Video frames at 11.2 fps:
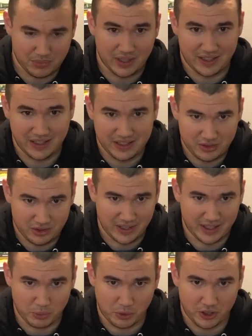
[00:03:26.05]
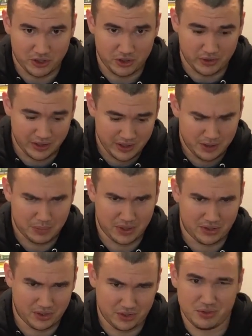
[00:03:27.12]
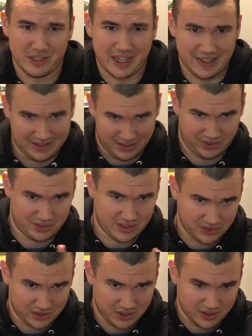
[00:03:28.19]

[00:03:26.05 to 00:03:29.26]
Again, you can add water to it, but it's also not a necessity.